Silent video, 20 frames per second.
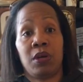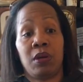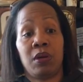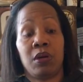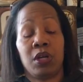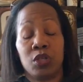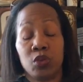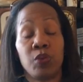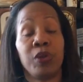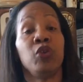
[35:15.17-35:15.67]

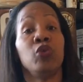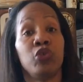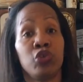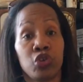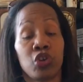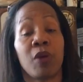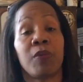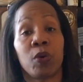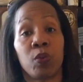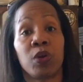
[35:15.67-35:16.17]
Because when you
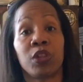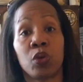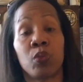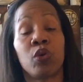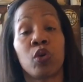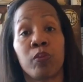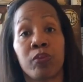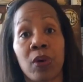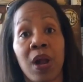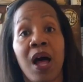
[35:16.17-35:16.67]
determine what the real
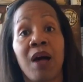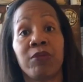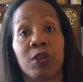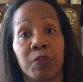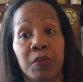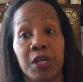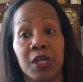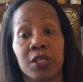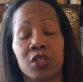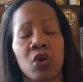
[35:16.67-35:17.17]
problem
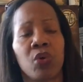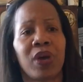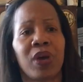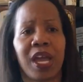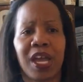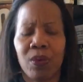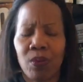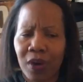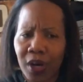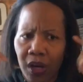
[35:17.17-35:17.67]
is, okay,
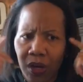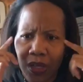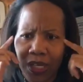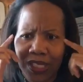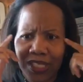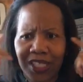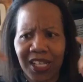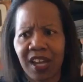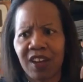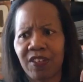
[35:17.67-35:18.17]
well,
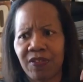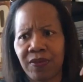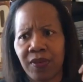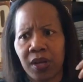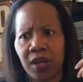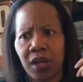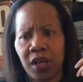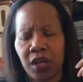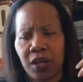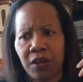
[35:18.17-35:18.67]
instead of,
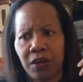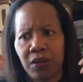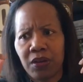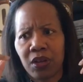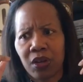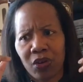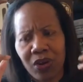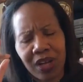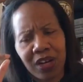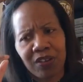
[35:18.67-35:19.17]
you know,
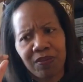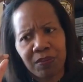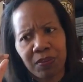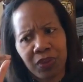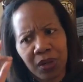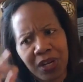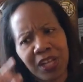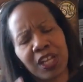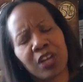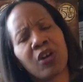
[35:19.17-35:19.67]
kind of
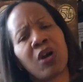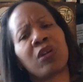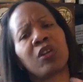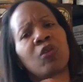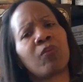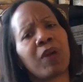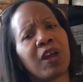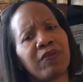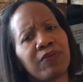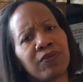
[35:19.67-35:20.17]
putting it all on
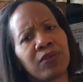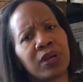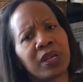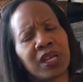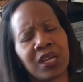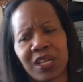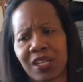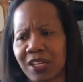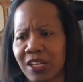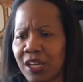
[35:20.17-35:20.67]
my
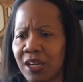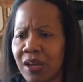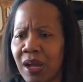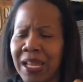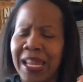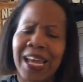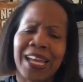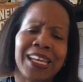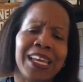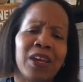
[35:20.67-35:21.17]
friend and oh,
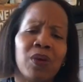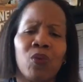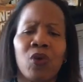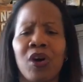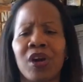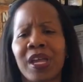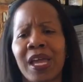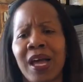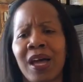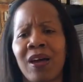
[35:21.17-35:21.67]
I can't work
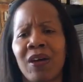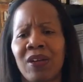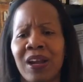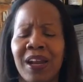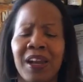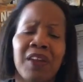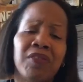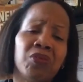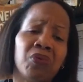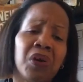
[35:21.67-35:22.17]
out, I
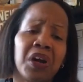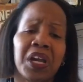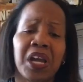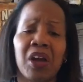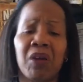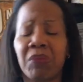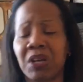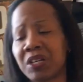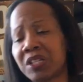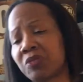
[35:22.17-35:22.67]
never work out
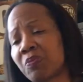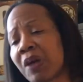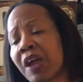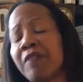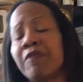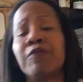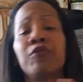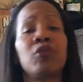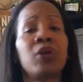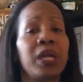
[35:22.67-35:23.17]
because my
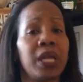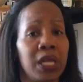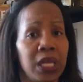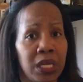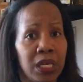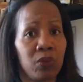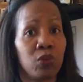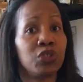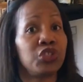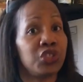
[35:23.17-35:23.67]
friend,
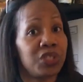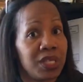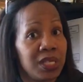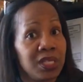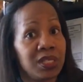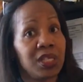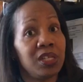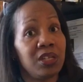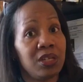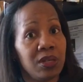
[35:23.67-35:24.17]
which is easy
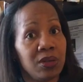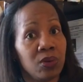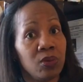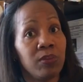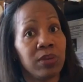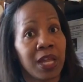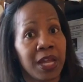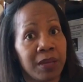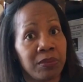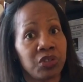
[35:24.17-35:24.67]
to do,
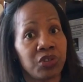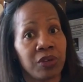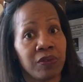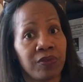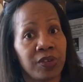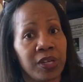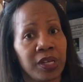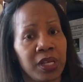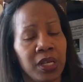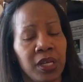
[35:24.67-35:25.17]
blame shifting